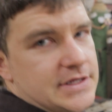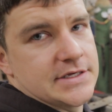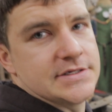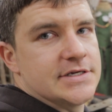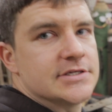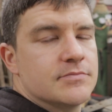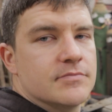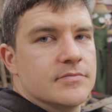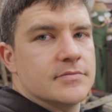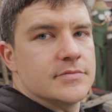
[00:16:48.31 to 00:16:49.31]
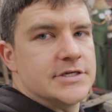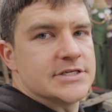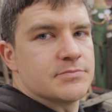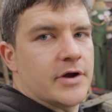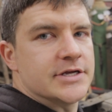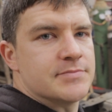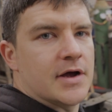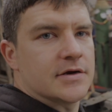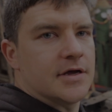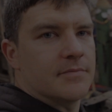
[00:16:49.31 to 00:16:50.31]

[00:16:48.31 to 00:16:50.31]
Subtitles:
these disc brakes mocked